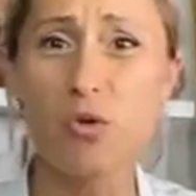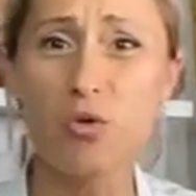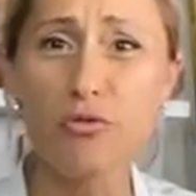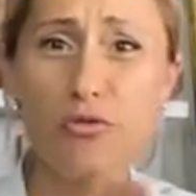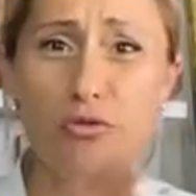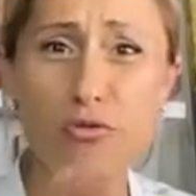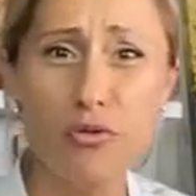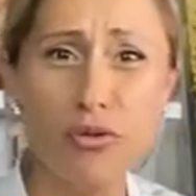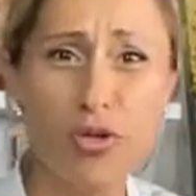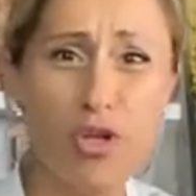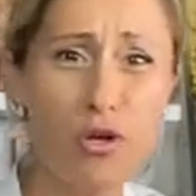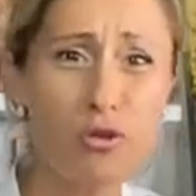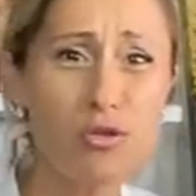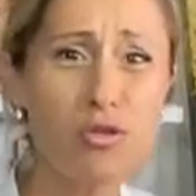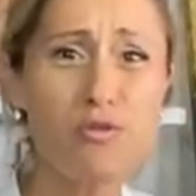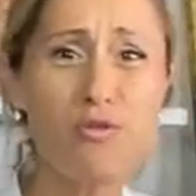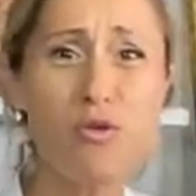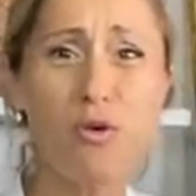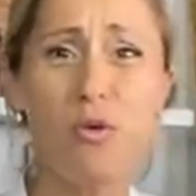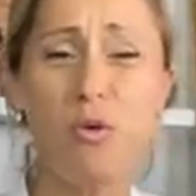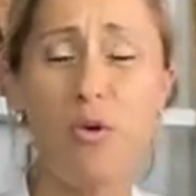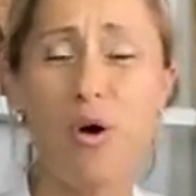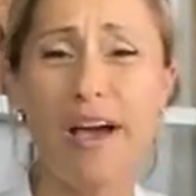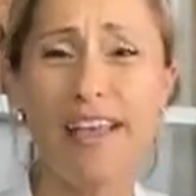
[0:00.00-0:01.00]
For those of
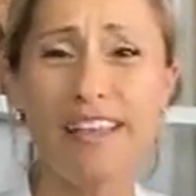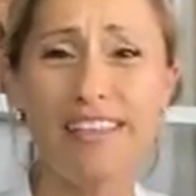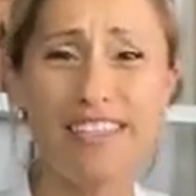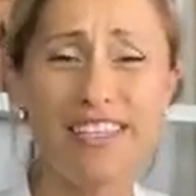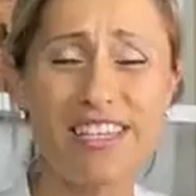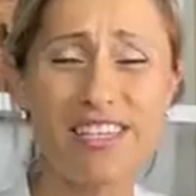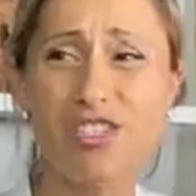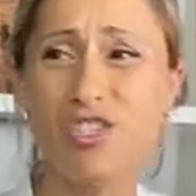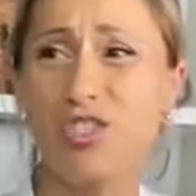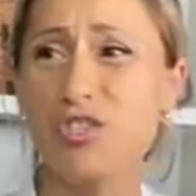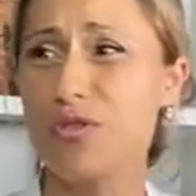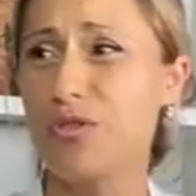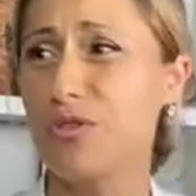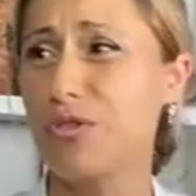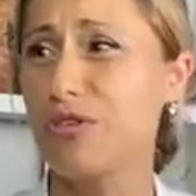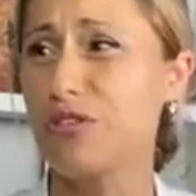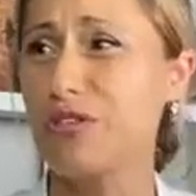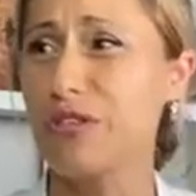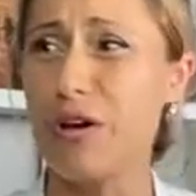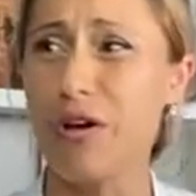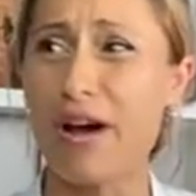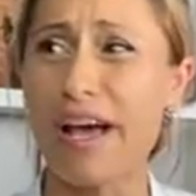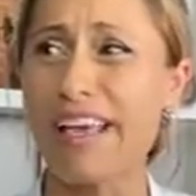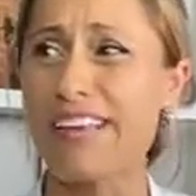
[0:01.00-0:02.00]
you who I teach you,
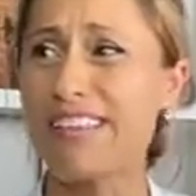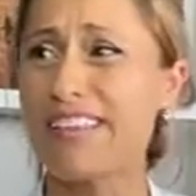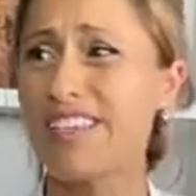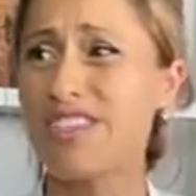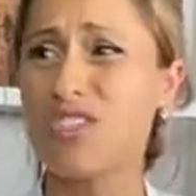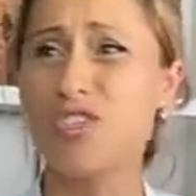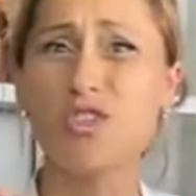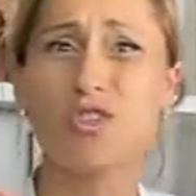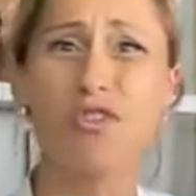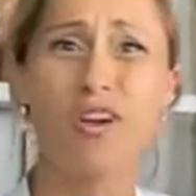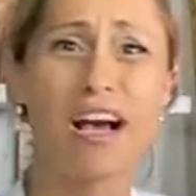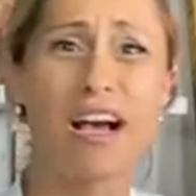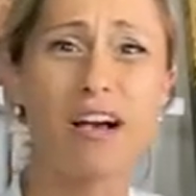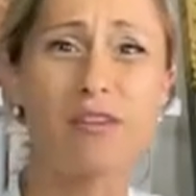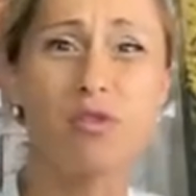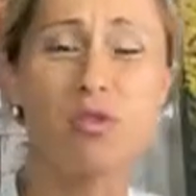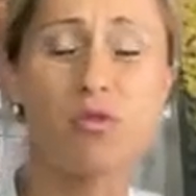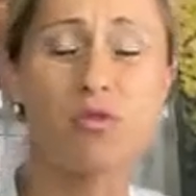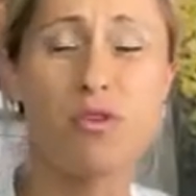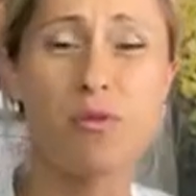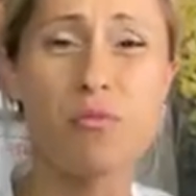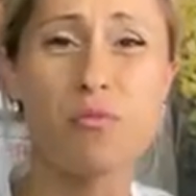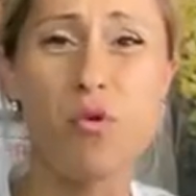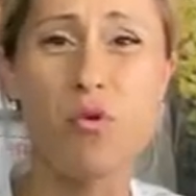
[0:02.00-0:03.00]
I teach you how
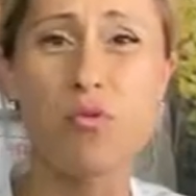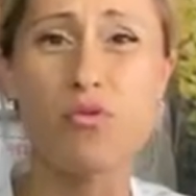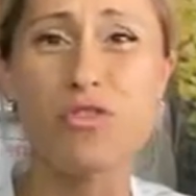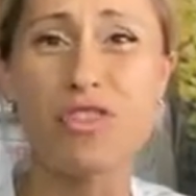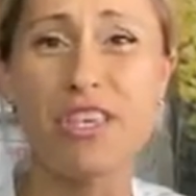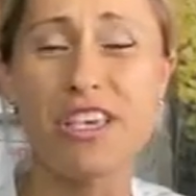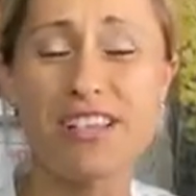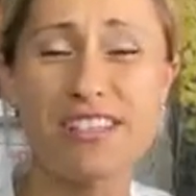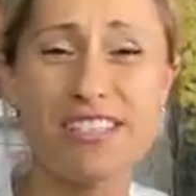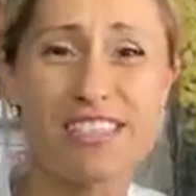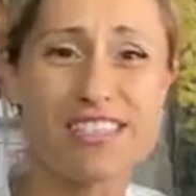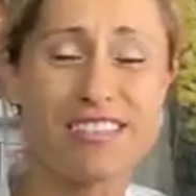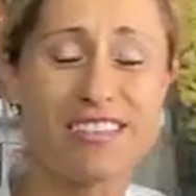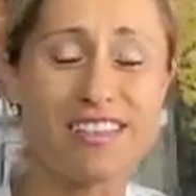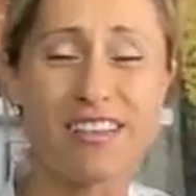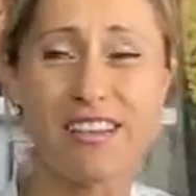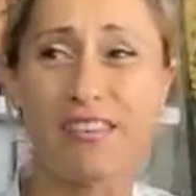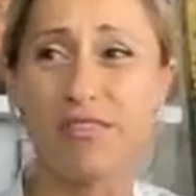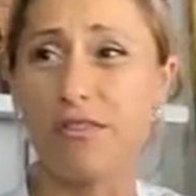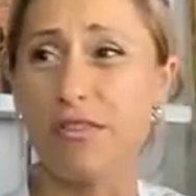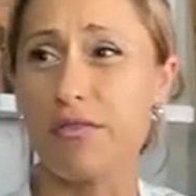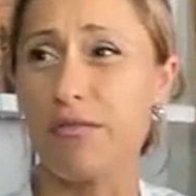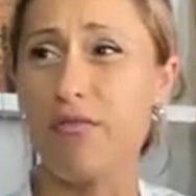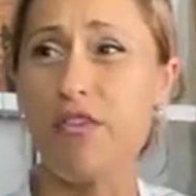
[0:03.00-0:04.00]
to remove things in
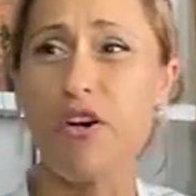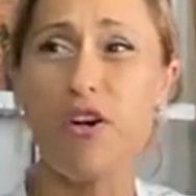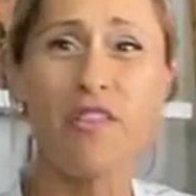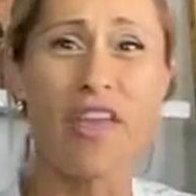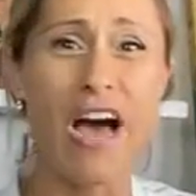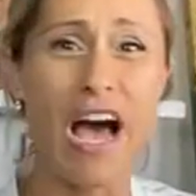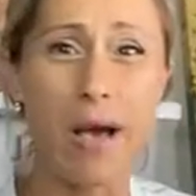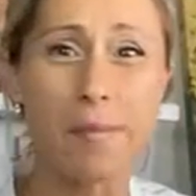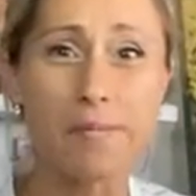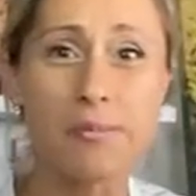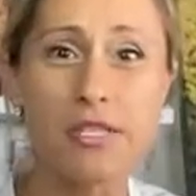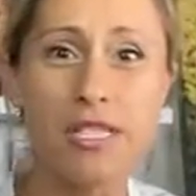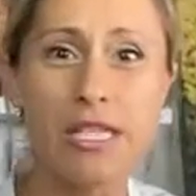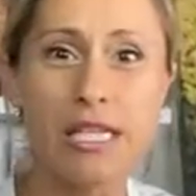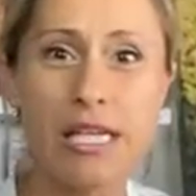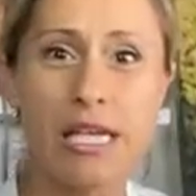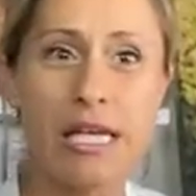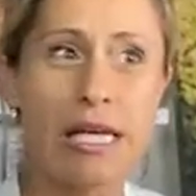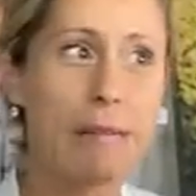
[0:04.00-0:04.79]
phone apps.